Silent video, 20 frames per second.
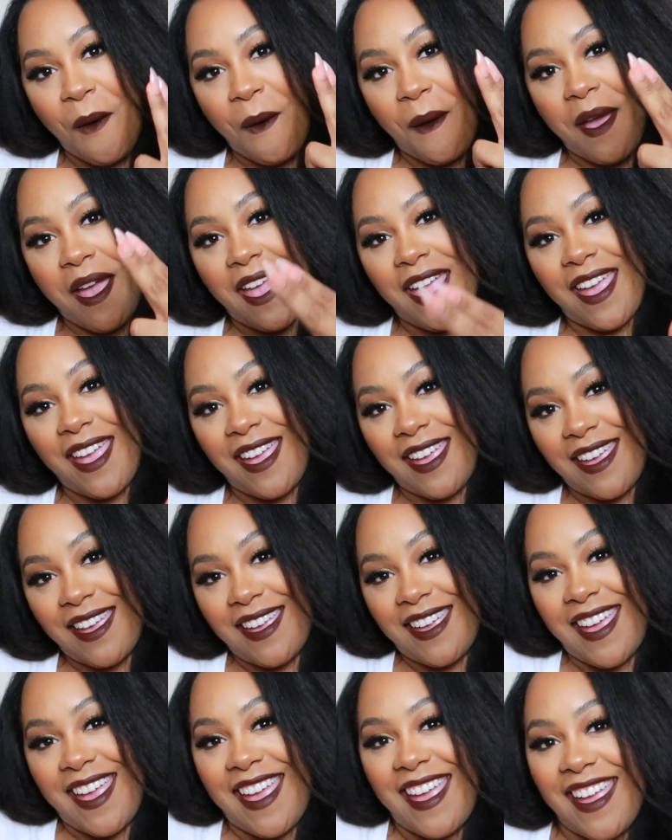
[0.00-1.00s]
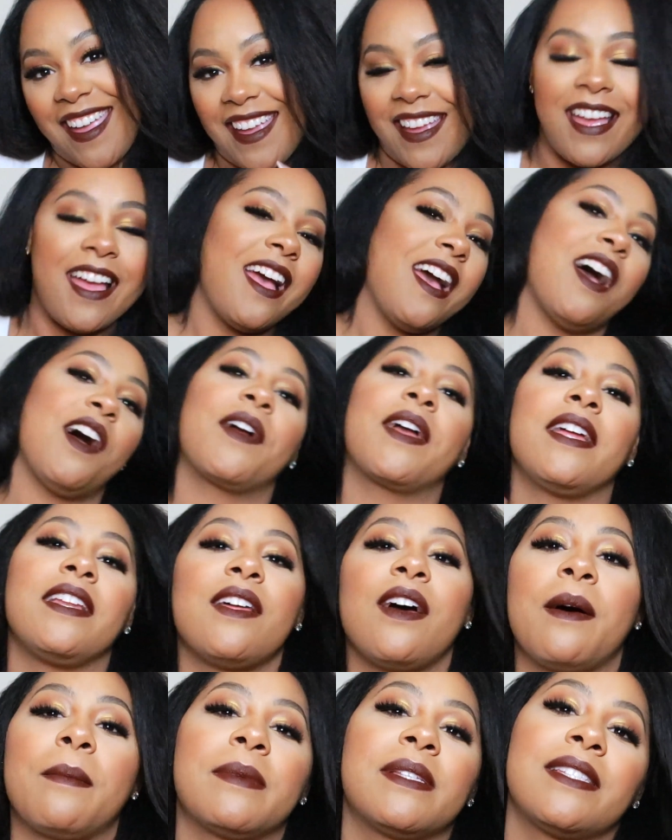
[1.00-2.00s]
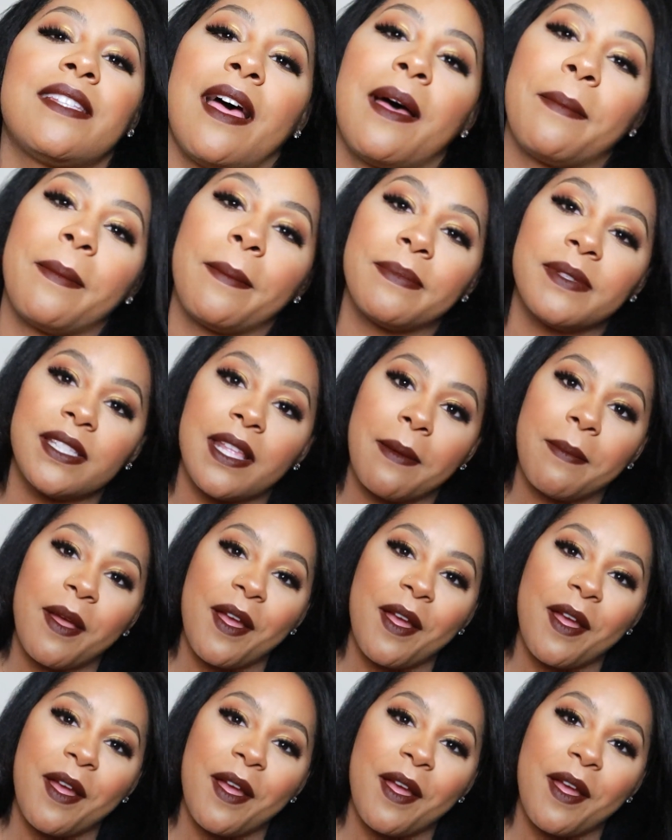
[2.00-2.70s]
Hey. Okay, no, I'm gonna stop.